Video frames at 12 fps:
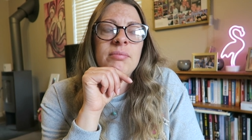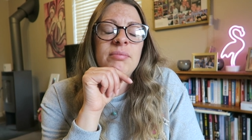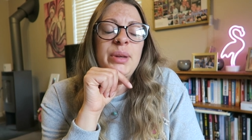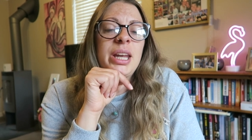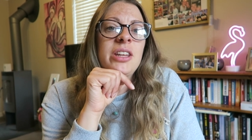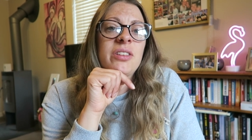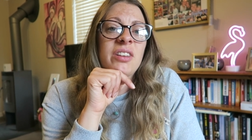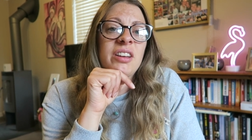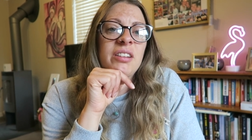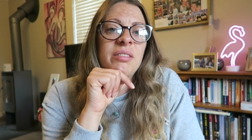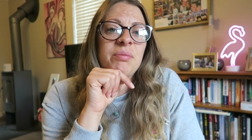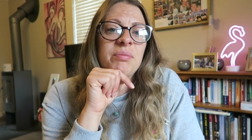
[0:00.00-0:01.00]

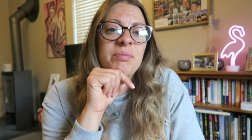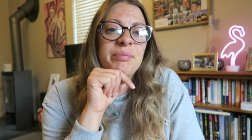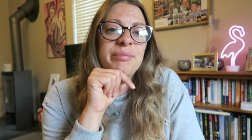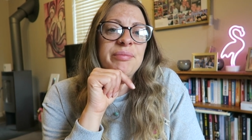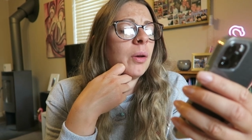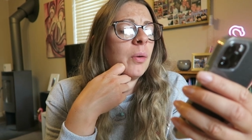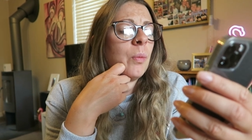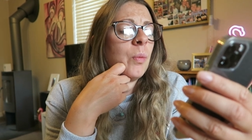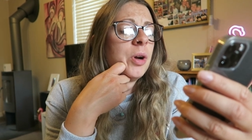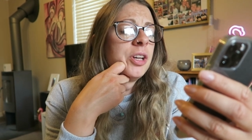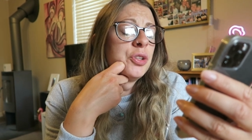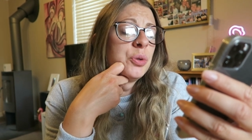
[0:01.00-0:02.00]
Pizza.
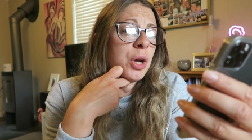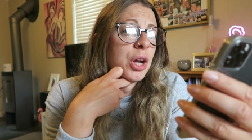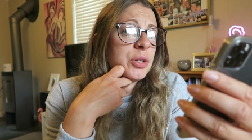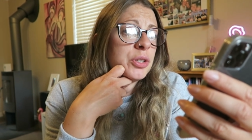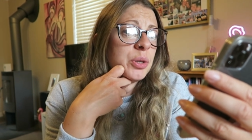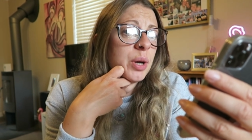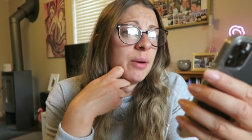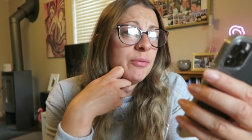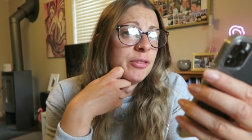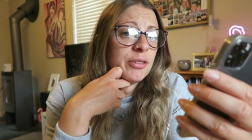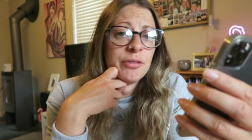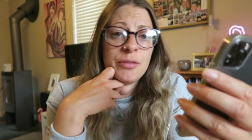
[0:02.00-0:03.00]
What is your go-to
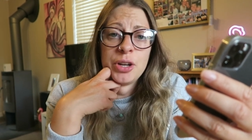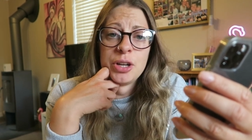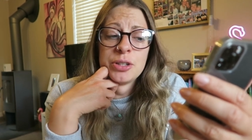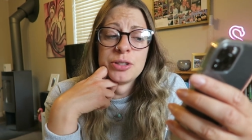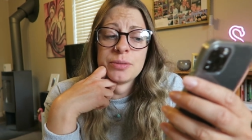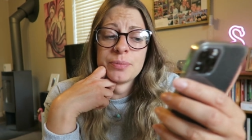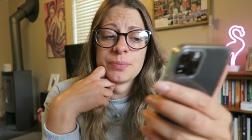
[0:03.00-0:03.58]
comfort food?